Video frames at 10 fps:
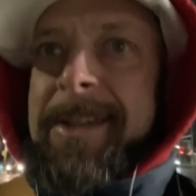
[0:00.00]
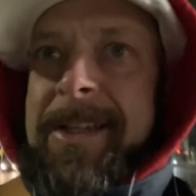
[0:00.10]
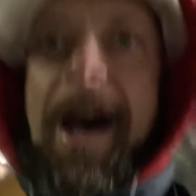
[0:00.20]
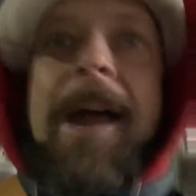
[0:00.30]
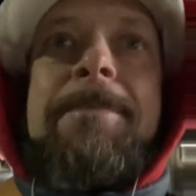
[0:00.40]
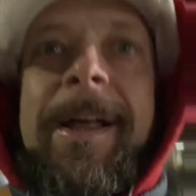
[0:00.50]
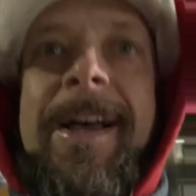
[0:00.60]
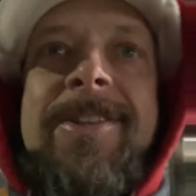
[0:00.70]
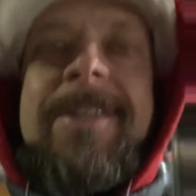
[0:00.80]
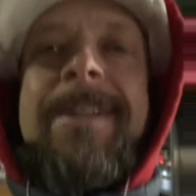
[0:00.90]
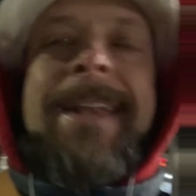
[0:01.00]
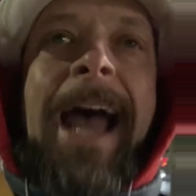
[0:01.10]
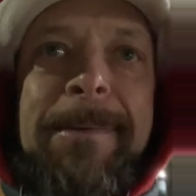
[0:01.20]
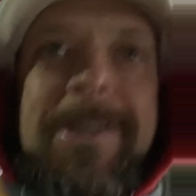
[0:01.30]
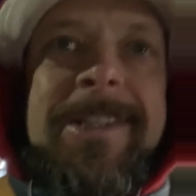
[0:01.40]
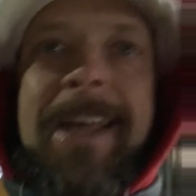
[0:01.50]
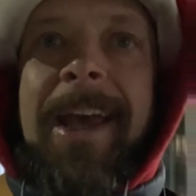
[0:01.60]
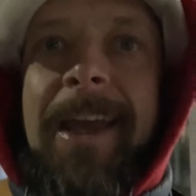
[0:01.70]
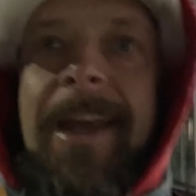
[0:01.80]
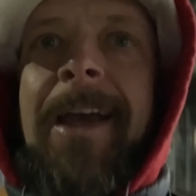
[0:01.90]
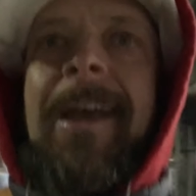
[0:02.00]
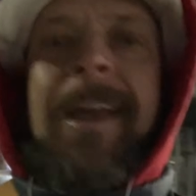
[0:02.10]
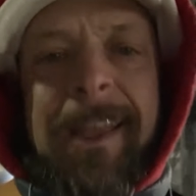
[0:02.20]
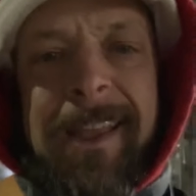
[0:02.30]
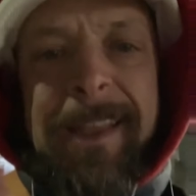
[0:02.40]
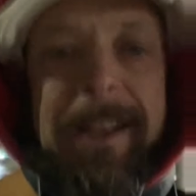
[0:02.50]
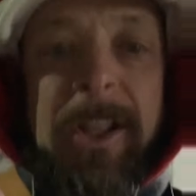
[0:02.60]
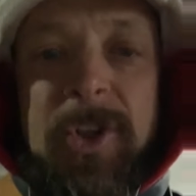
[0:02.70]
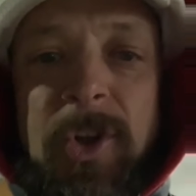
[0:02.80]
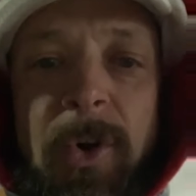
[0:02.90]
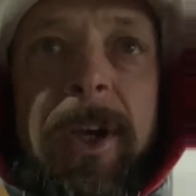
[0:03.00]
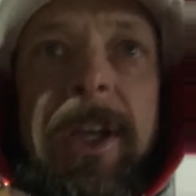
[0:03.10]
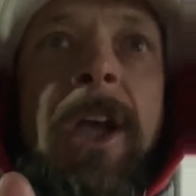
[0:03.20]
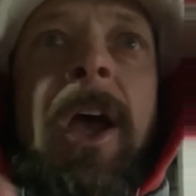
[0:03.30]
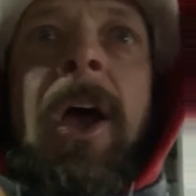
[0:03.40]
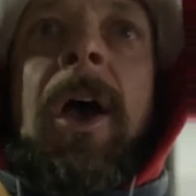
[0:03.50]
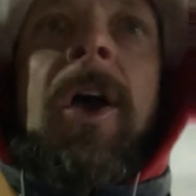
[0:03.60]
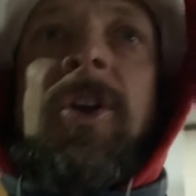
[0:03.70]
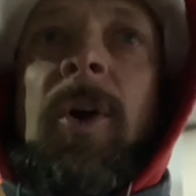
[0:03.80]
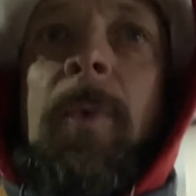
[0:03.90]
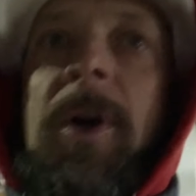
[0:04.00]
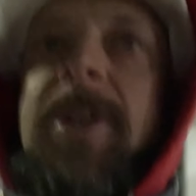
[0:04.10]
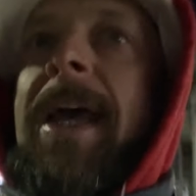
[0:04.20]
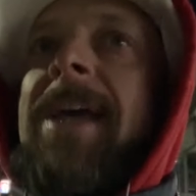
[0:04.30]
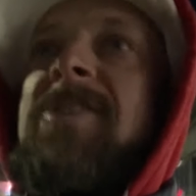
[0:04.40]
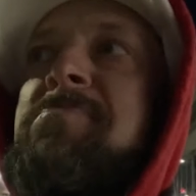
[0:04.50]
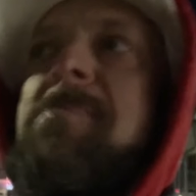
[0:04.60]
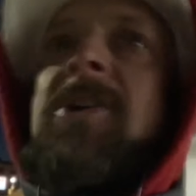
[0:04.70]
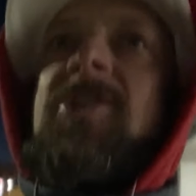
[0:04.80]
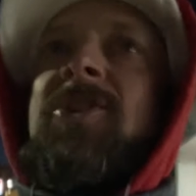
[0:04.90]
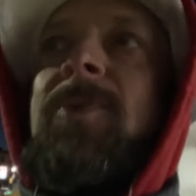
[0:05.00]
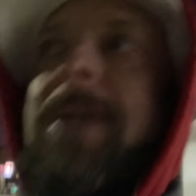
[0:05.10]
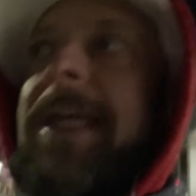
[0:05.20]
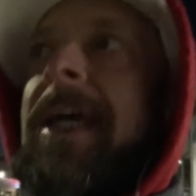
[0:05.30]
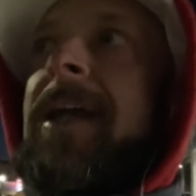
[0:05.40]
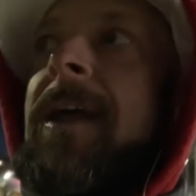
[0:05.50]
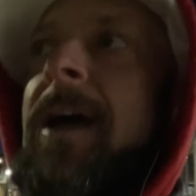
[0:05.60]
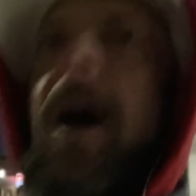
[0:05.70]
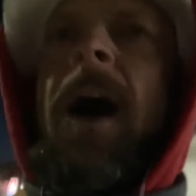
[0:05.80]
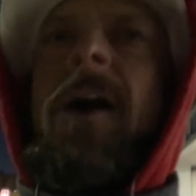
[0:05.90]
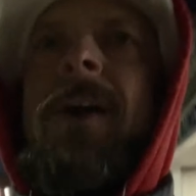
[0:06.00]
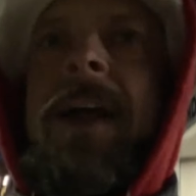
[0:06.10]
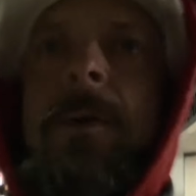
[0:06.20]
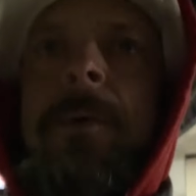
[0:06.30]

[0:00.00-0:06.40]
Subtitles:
God bless. Namaste. And enjoy your work day as much as you can. All right.